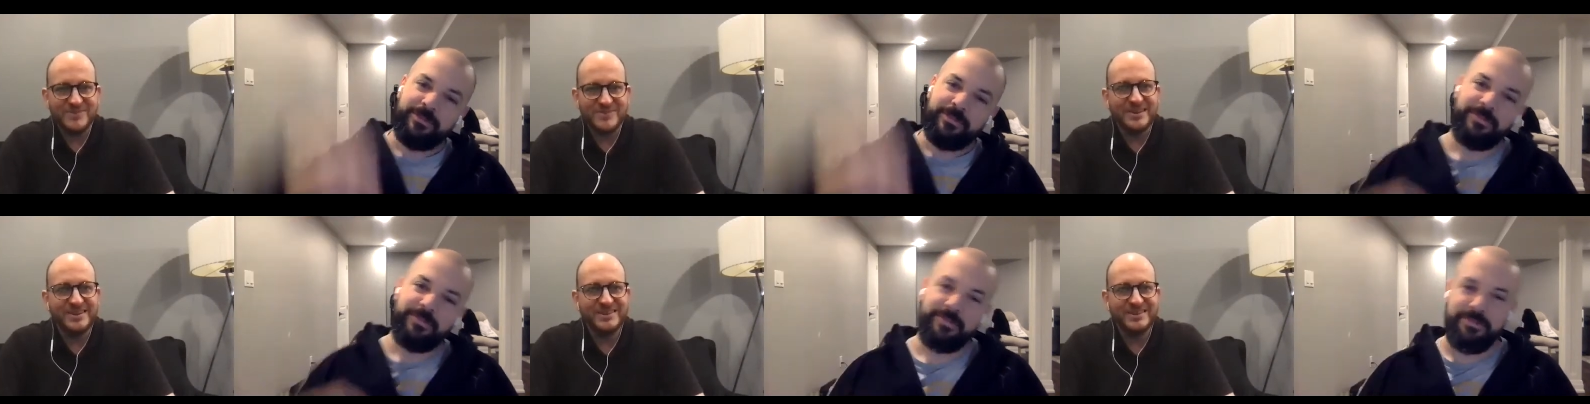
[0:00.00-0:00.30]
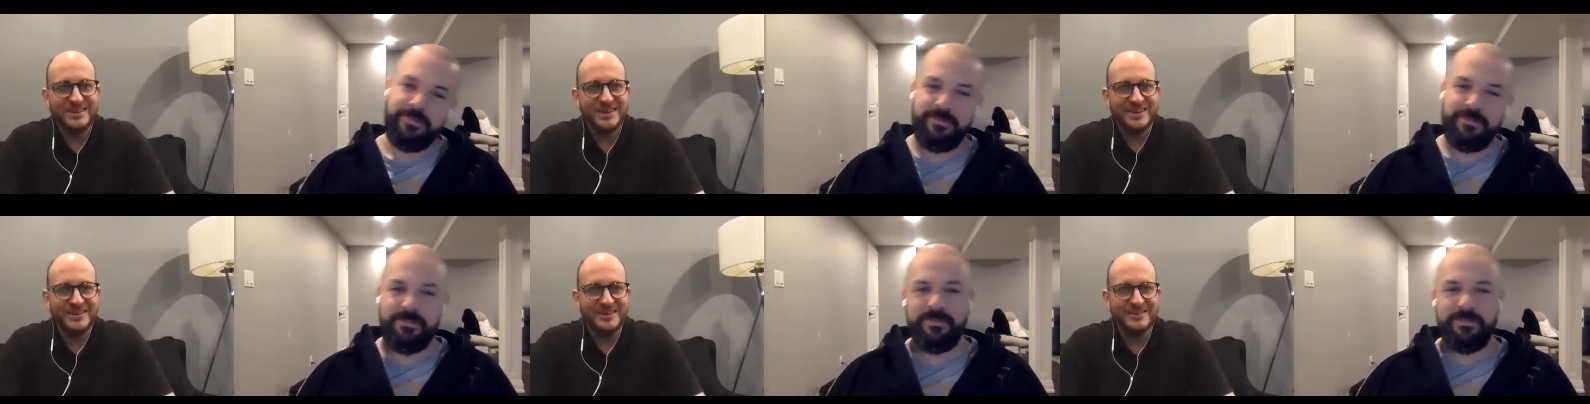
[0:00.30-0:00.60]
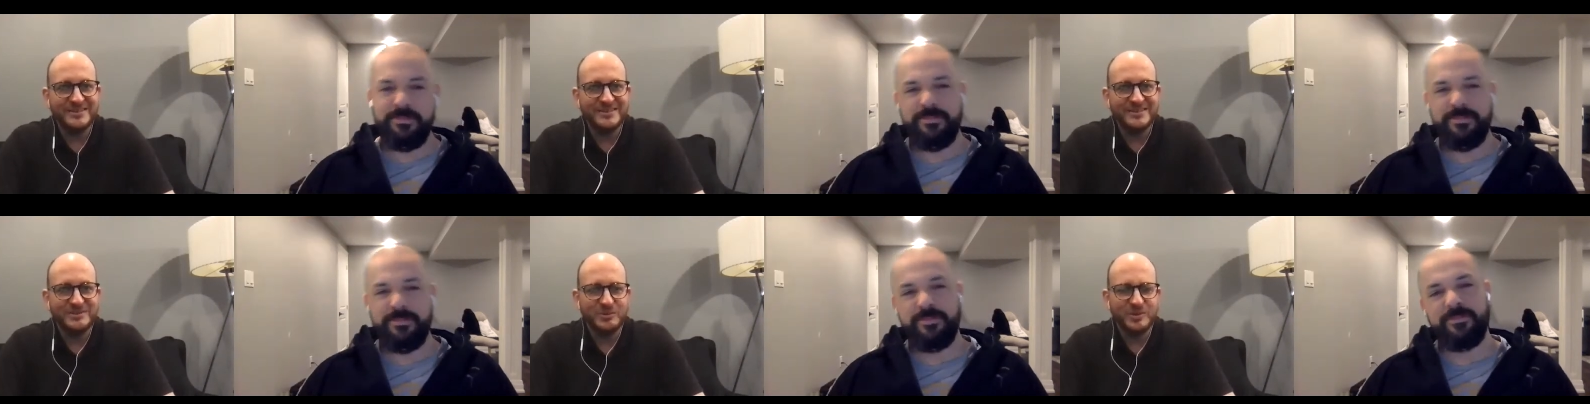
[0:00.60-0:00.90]

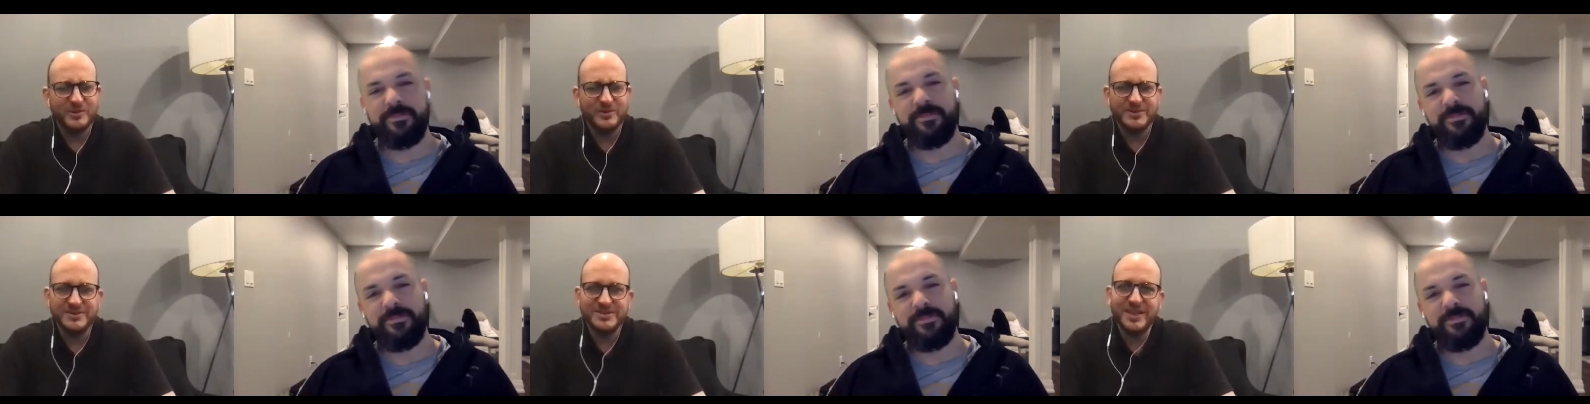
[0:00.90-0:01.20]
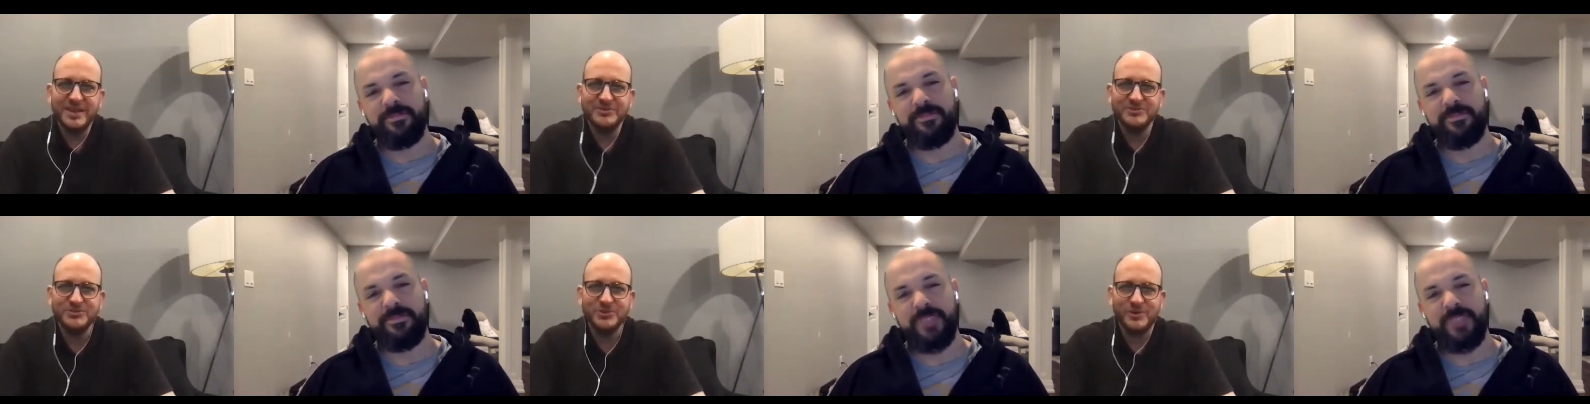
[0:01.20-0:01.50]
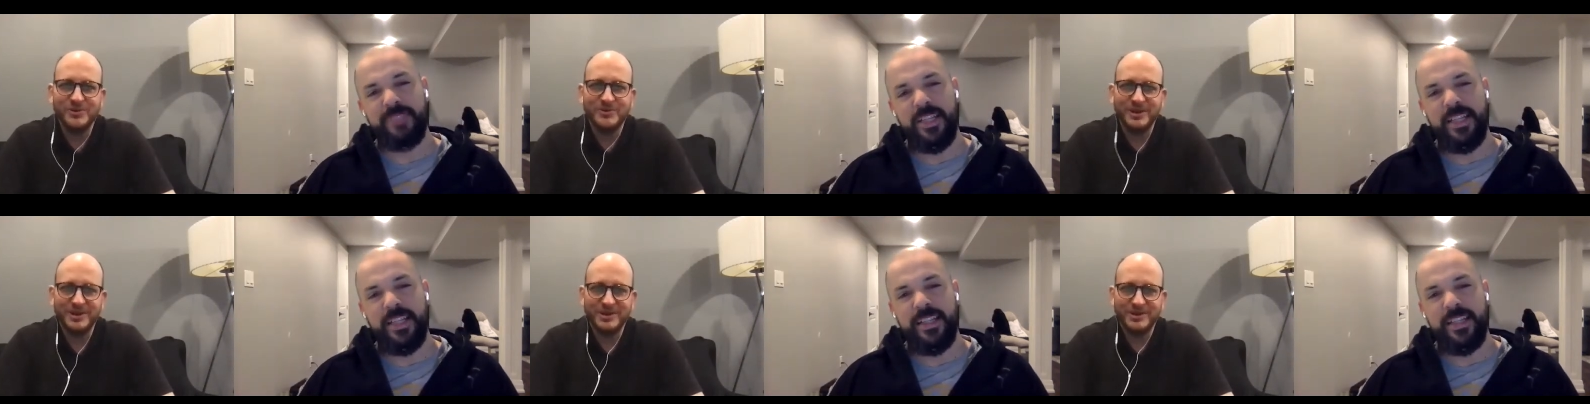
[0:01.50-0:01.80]
Speaker 1: Yeah. Where is that
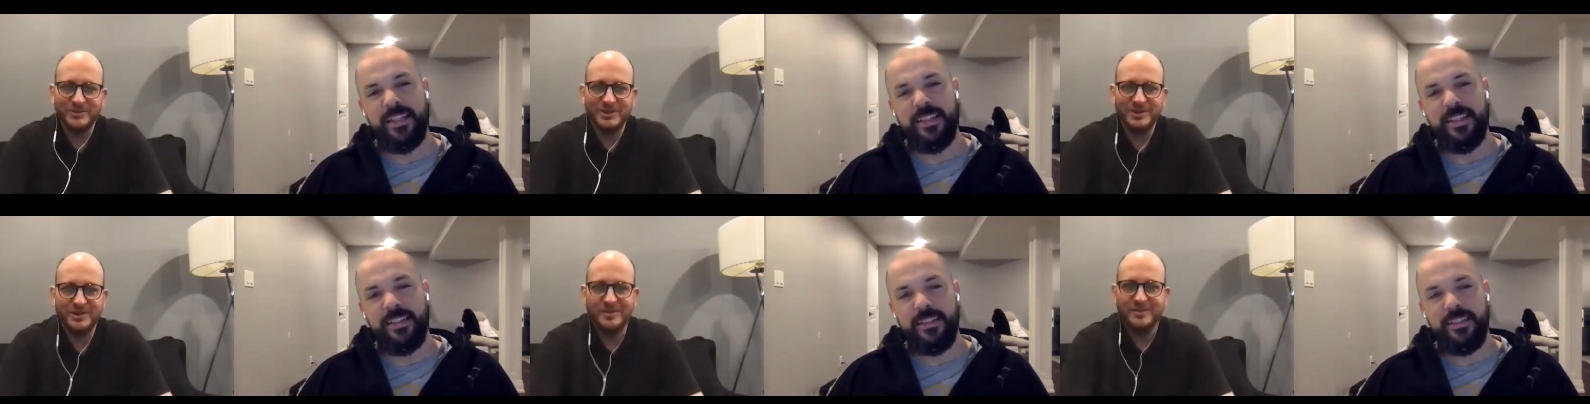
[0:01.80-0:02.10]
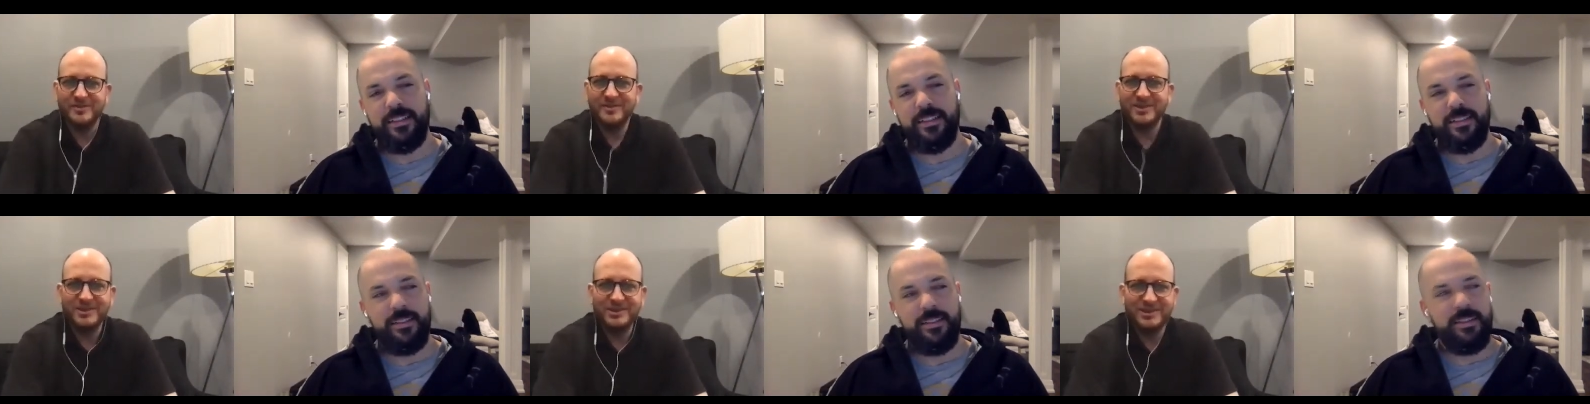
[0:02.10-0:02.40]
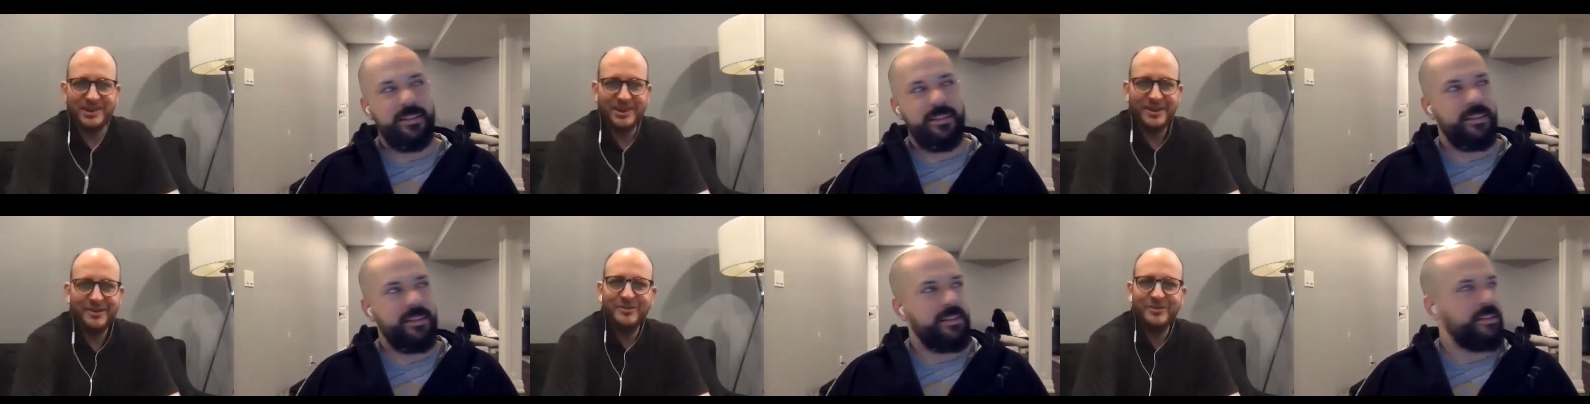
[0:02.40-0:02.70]
drone anyway? Does Ian
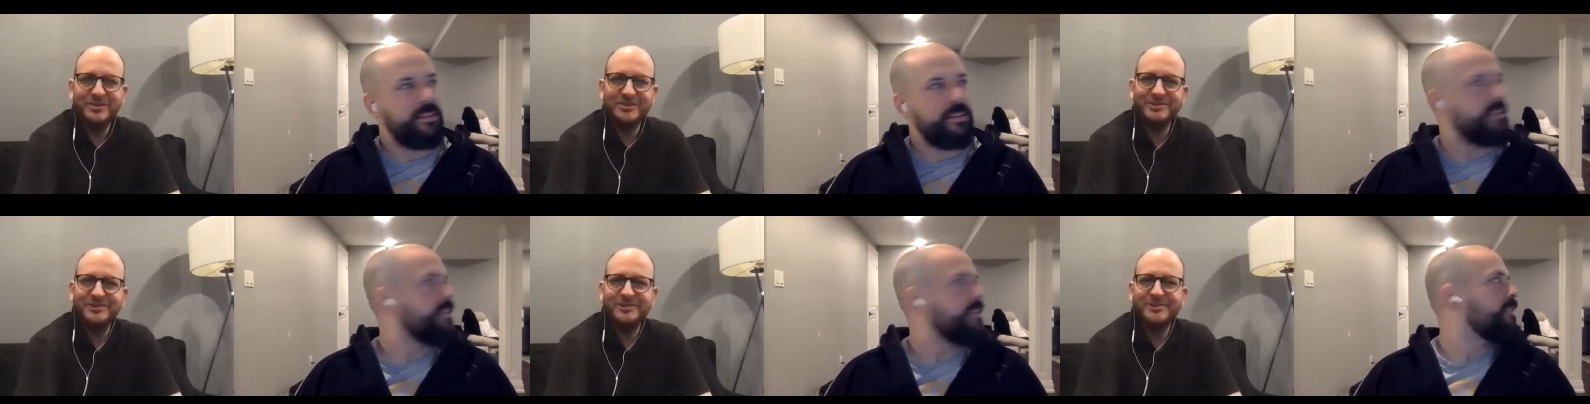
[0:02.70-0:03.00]
have it?